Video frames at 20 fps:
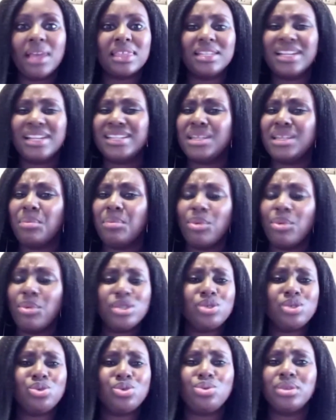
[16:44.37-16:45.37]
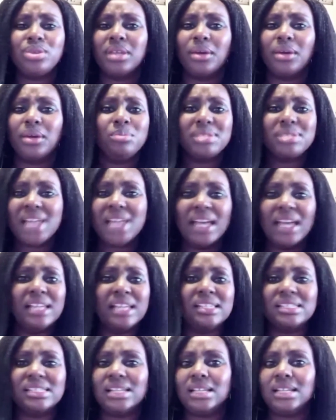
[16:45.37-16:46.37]
Let the boys do the home
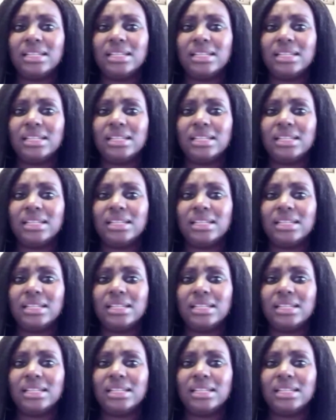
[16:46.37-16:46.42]
science.